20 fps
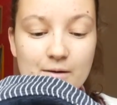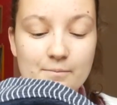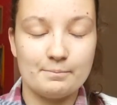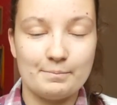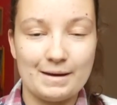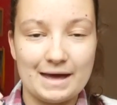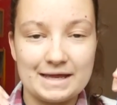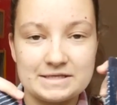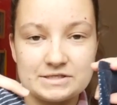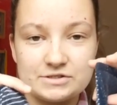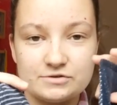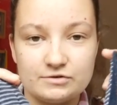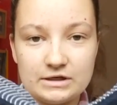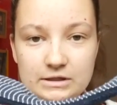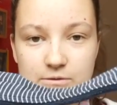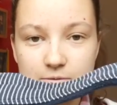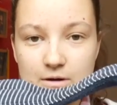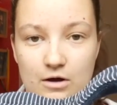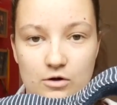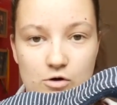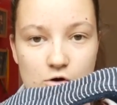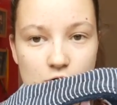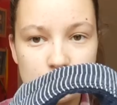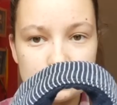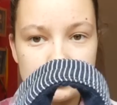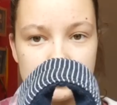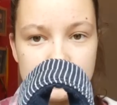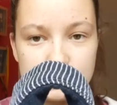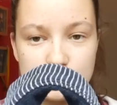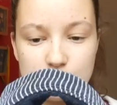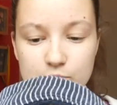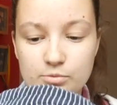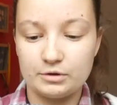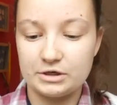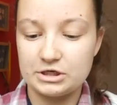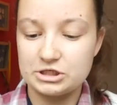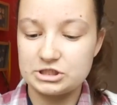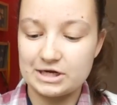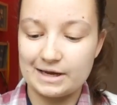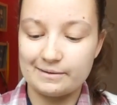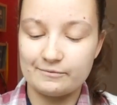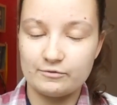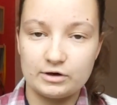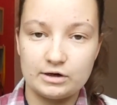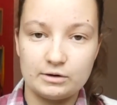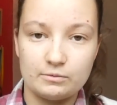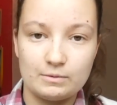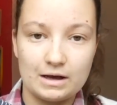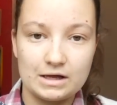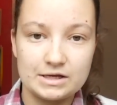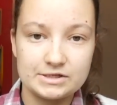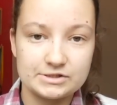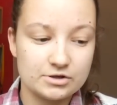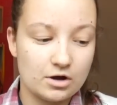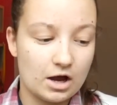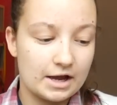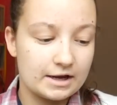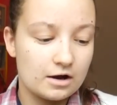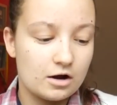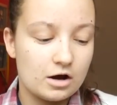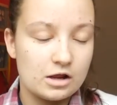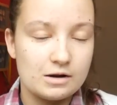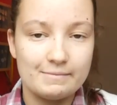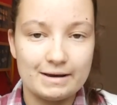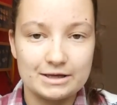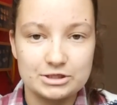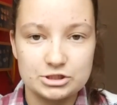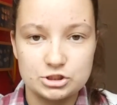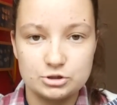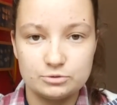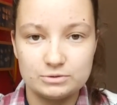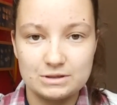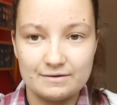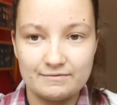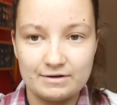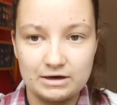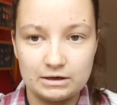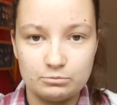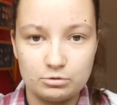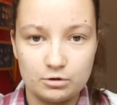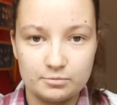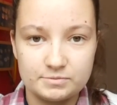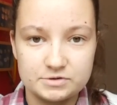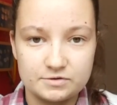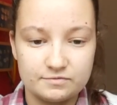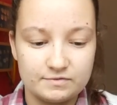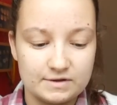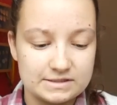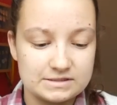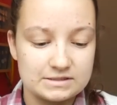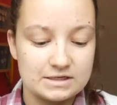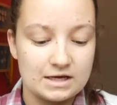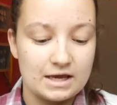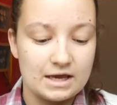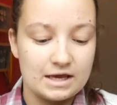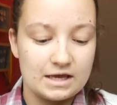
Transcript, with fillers: bends really well, contours your body shape really well, so I can't imagine you would have any problems with this